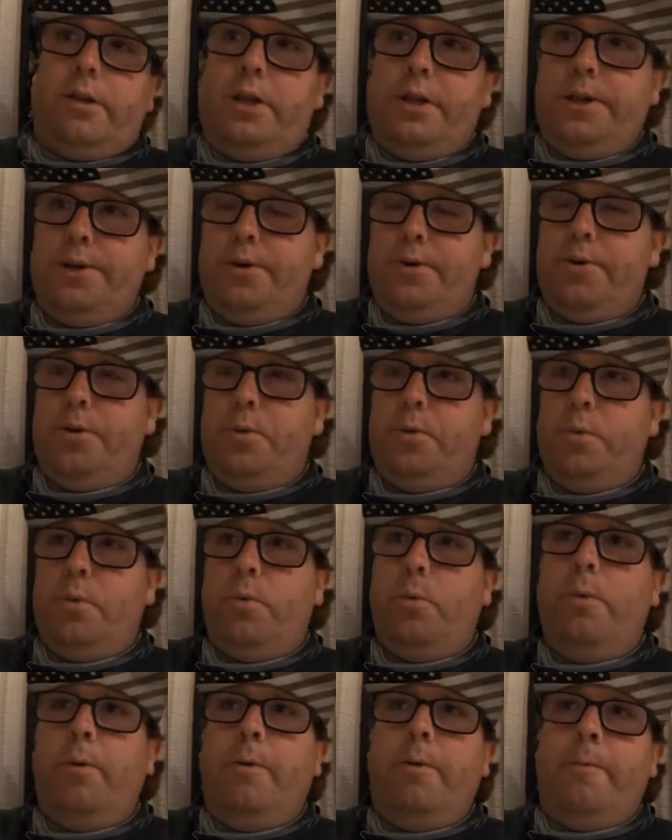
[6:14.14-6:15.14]

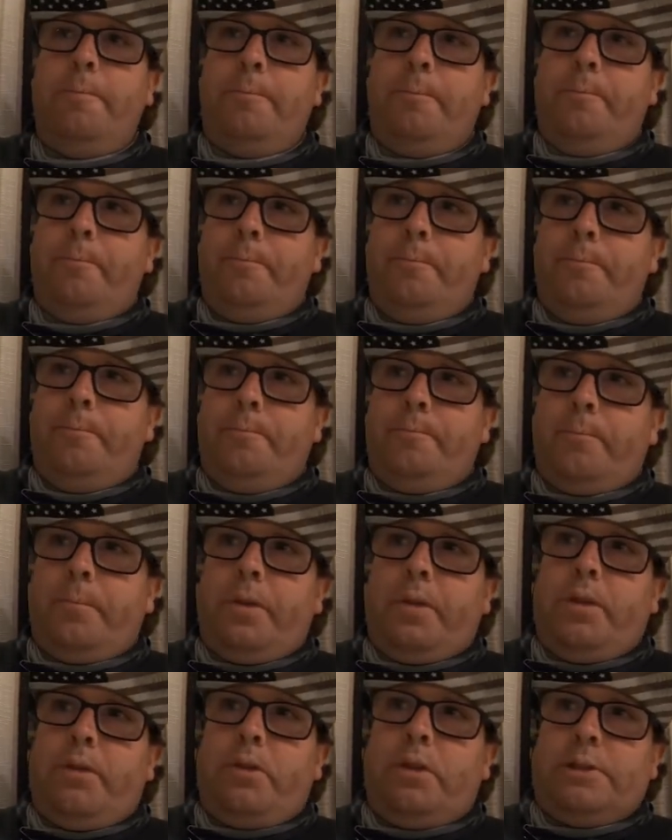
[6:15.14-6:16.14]
to
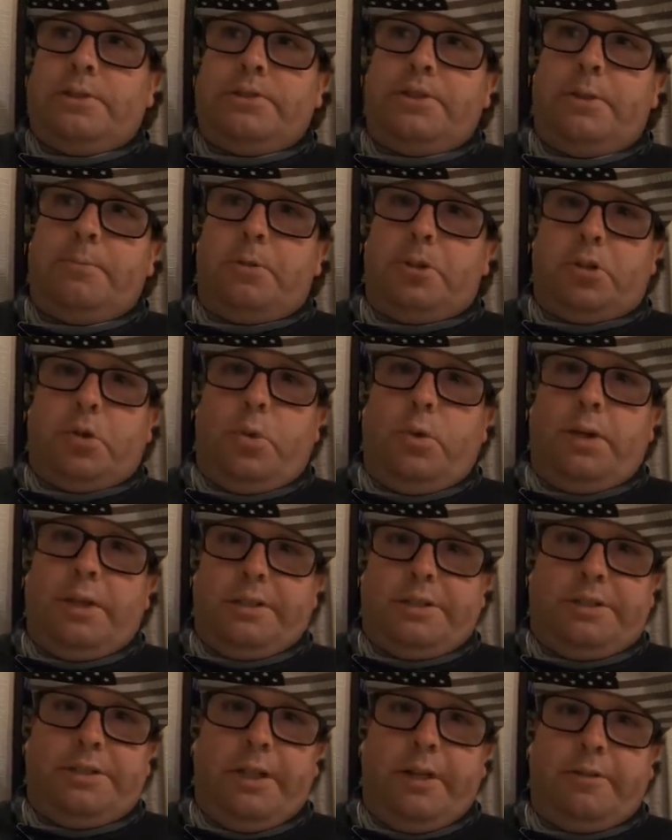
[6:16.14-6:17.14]
December
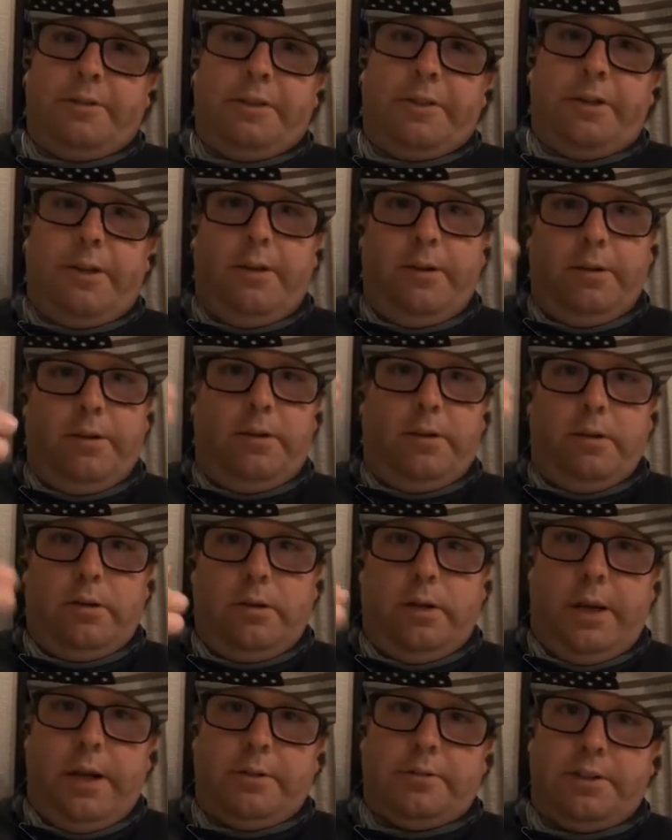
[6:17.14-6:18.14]
27th,
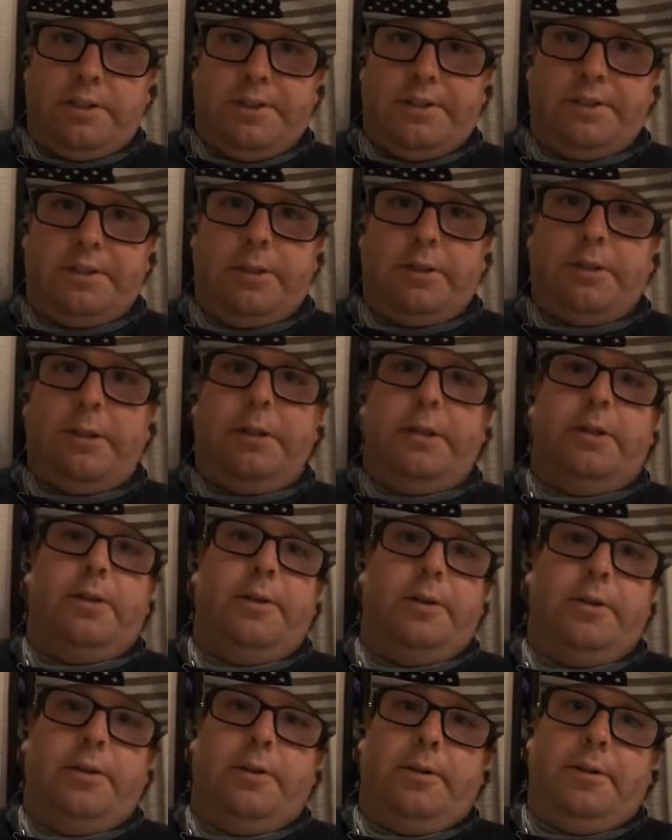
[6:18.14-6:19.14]
every
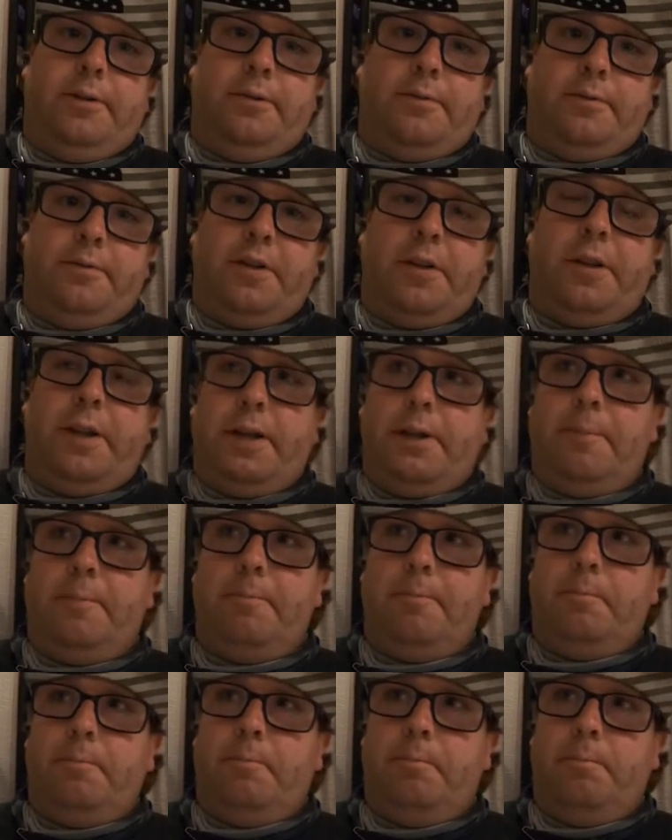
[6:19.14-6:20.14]
Sunday for
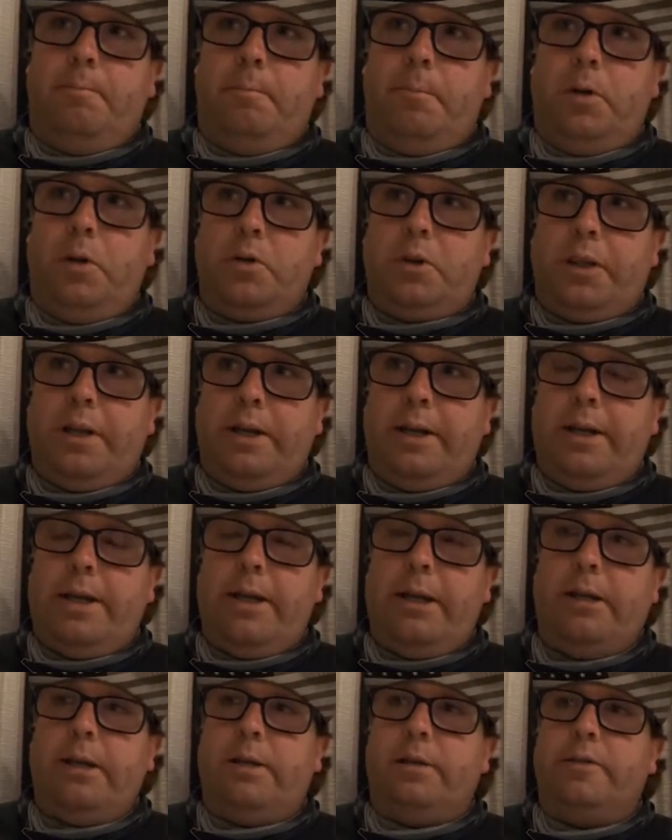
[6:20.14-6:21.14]
that month and a
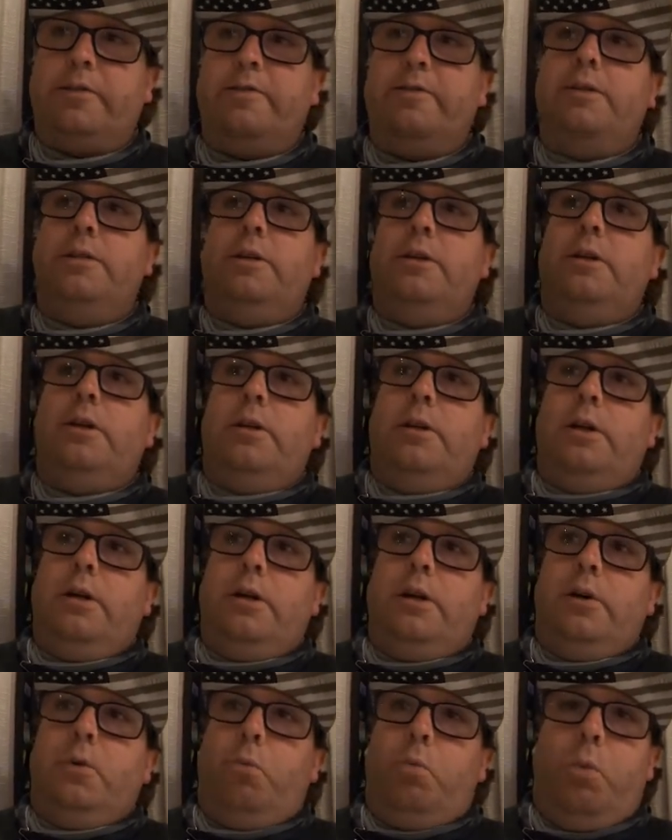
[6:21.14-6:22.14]
half,
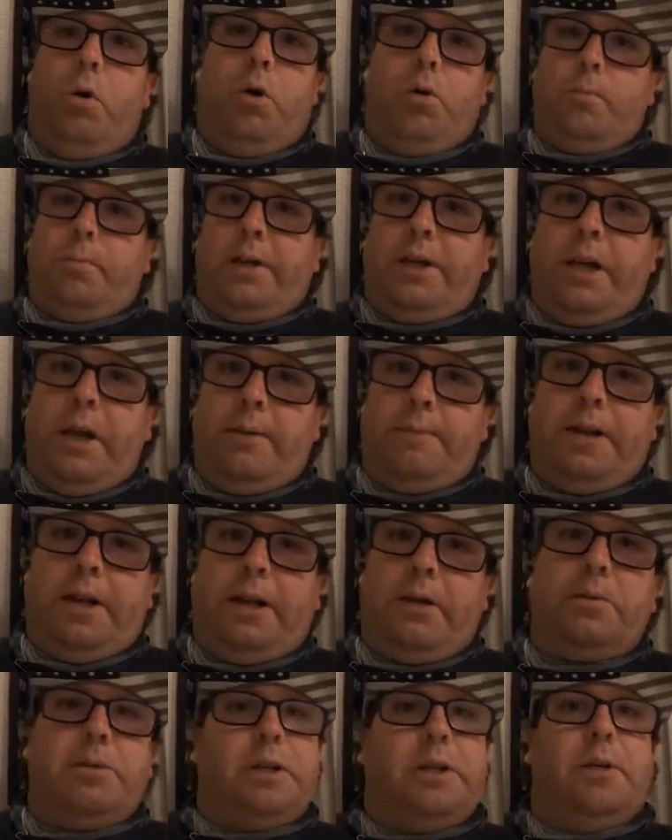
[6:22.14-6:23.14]
won't be
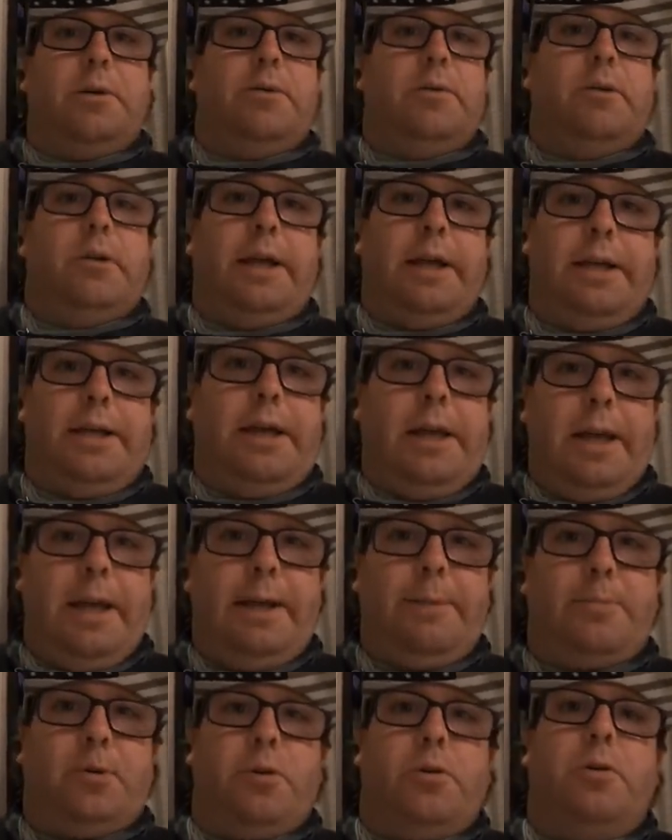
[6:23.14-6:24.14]
coming out until late
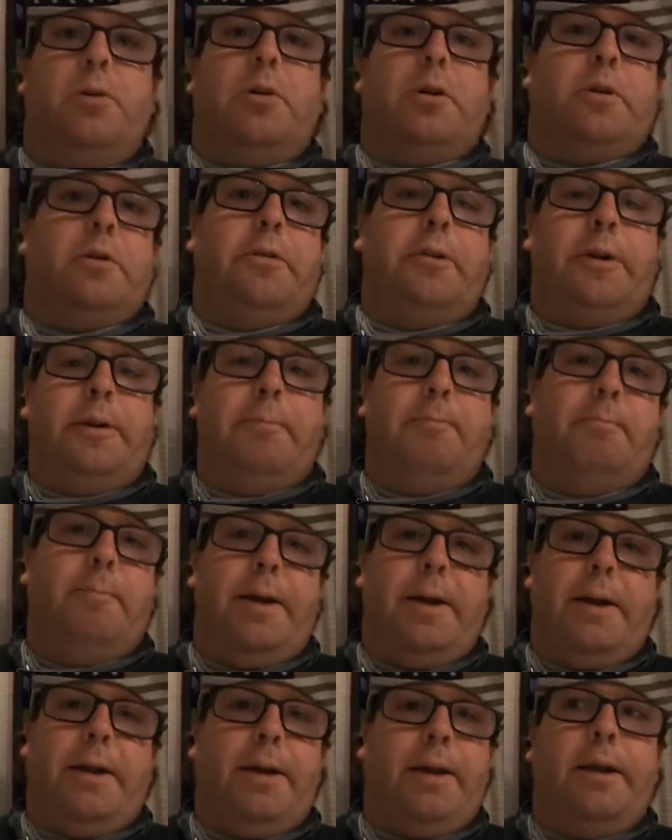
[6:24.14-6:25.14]
April, early
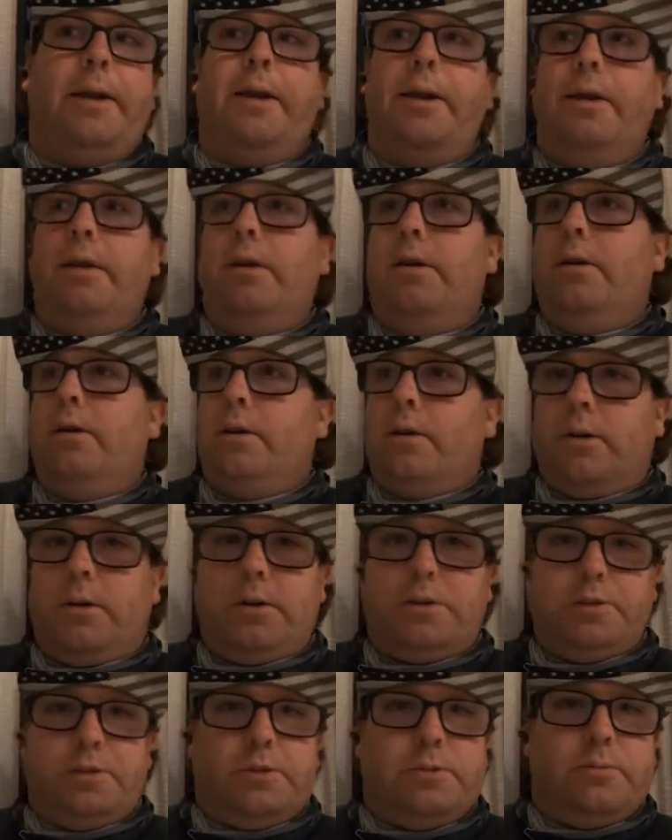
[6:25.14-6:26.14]
May,
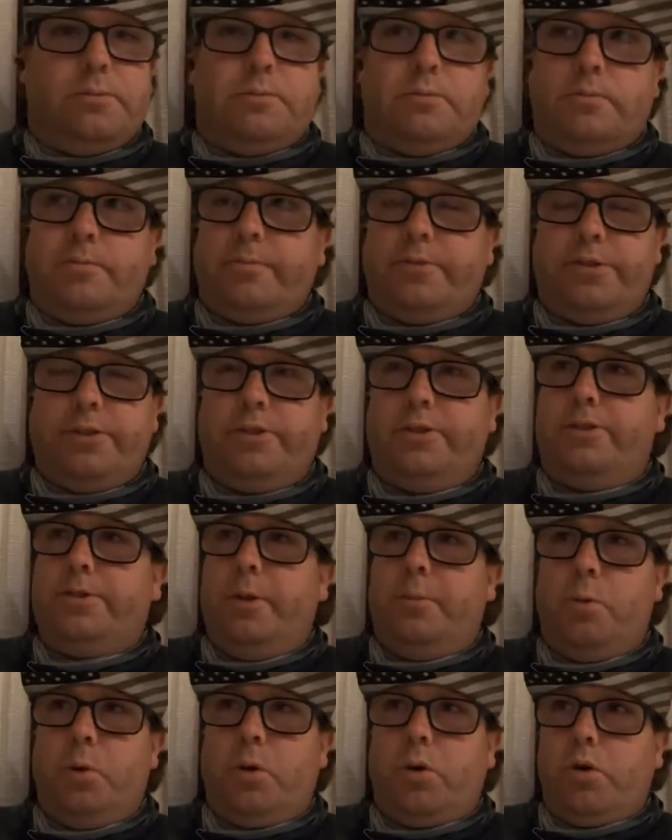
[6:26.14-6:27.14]
or
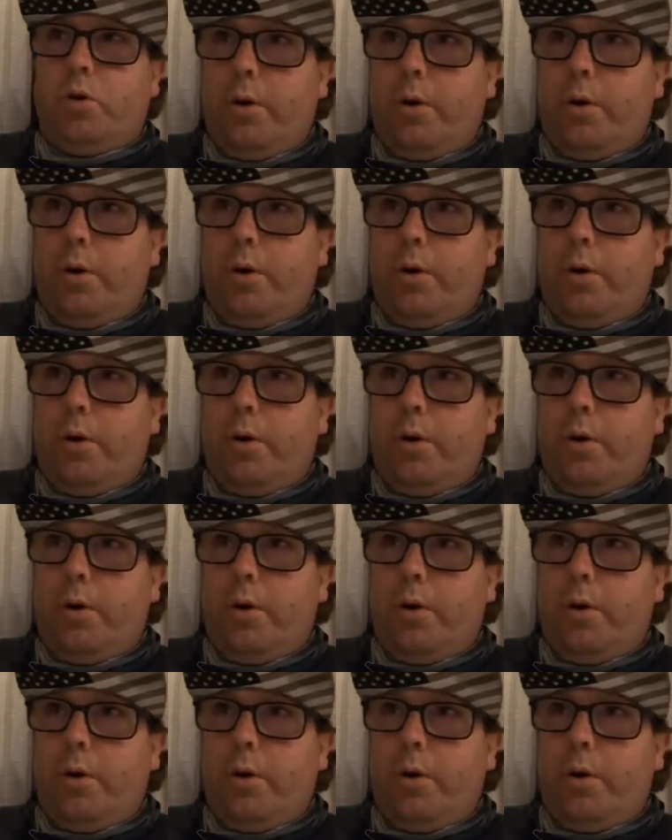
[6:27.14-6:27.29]
somewhere